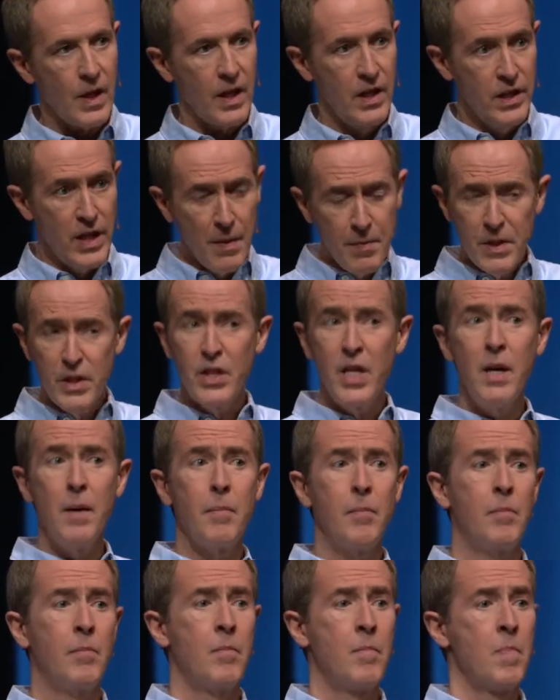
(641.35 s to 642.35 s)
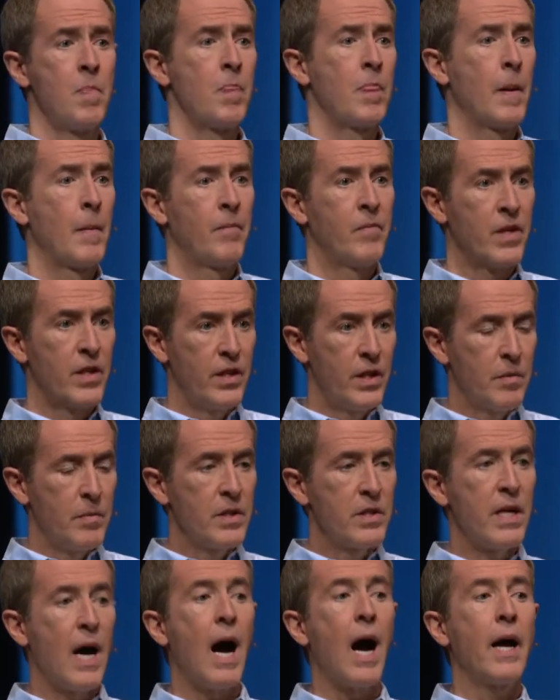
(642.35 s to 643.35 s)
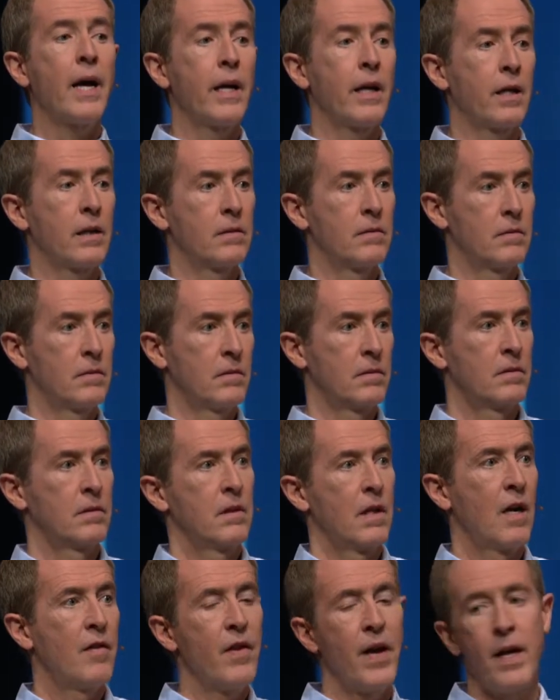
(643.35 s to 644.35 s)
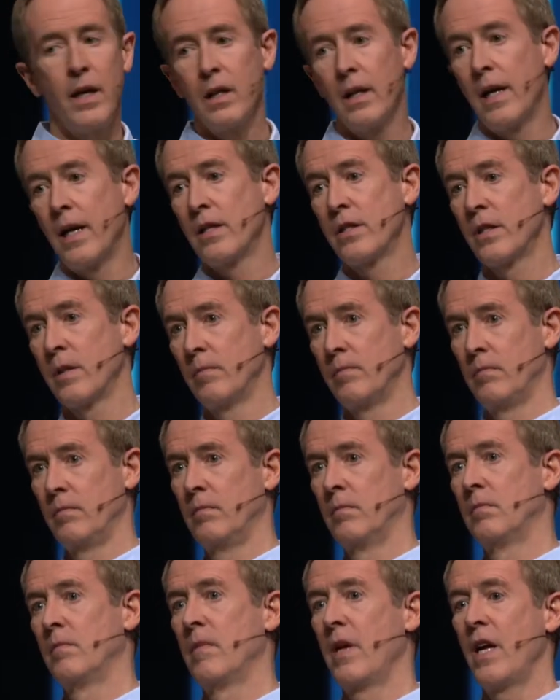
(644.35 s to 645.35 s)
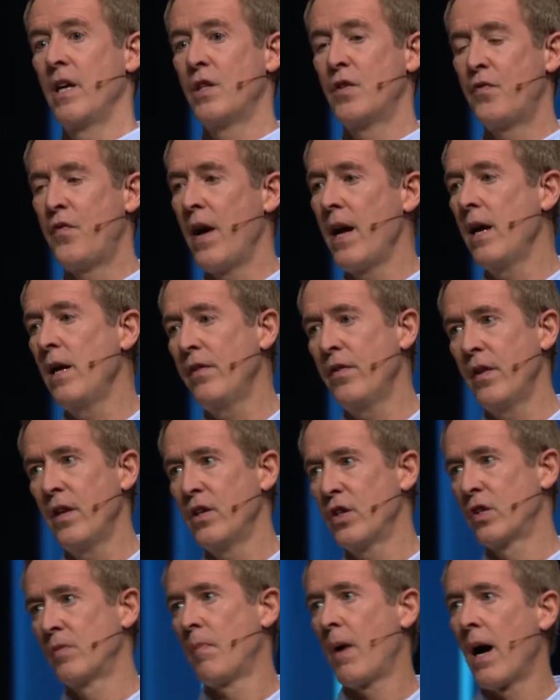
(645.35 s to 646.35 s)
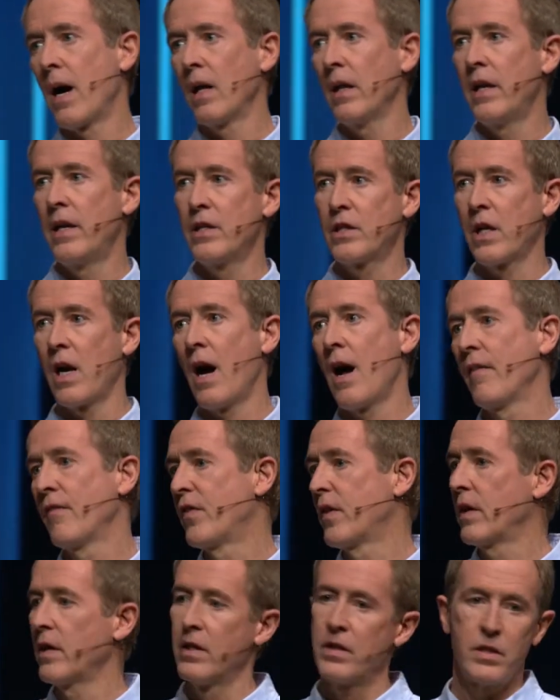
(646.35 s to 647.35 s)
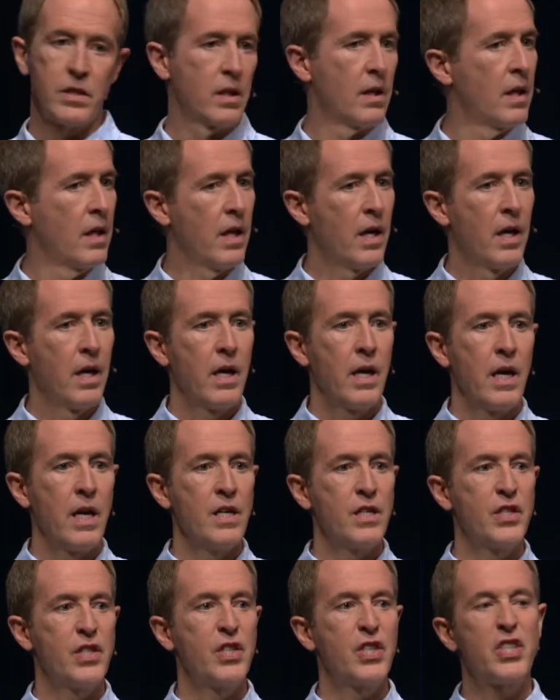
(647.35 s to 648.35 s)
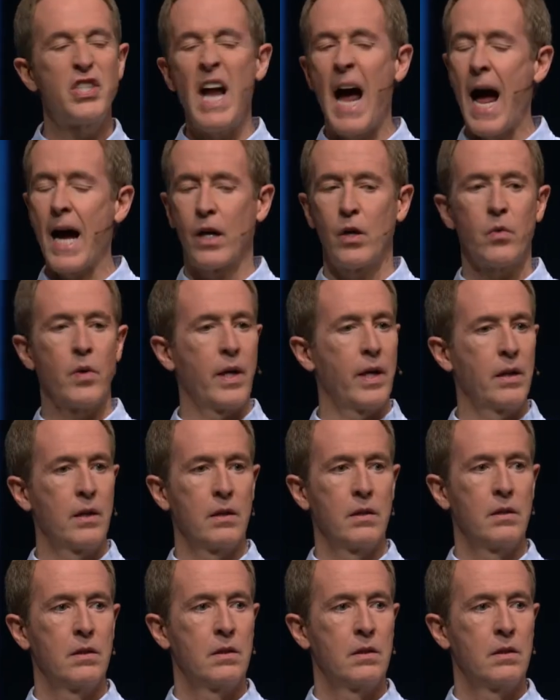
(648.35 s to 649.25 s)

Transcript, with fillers: His name is Tim. Tim is dying of ALS. His faith, his smile, and his confidence is staggering.